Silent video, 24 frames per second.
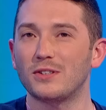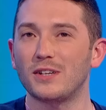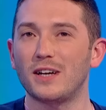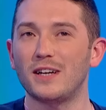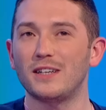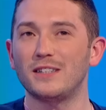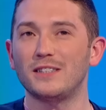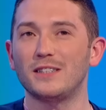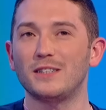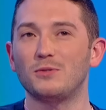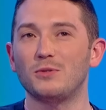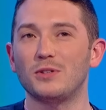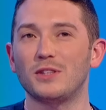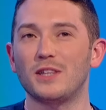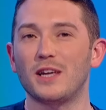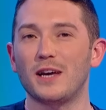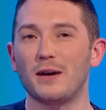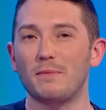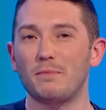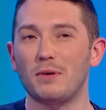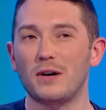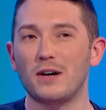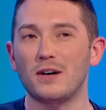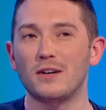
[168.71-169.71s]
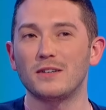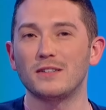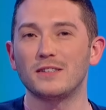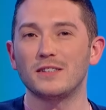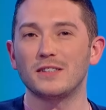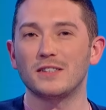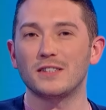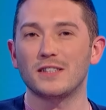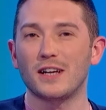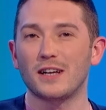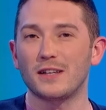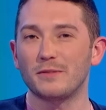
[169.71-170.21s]
ended with their
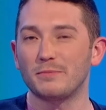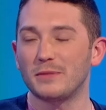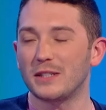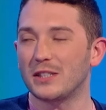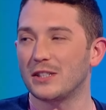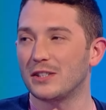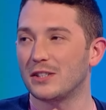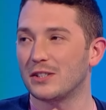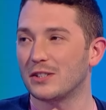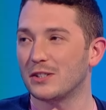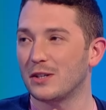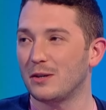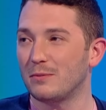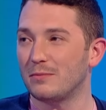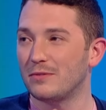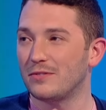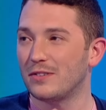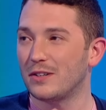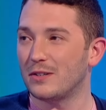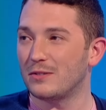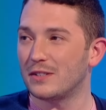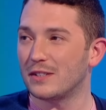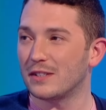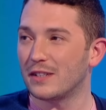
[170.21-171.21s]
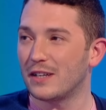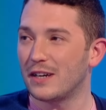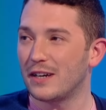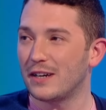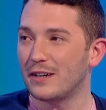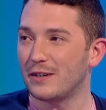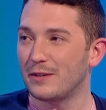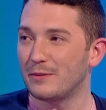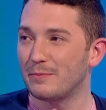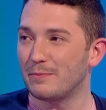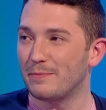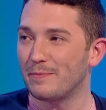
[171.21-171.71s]
partners telling me to stop phoning their
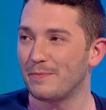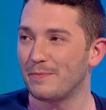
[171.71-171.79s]
home.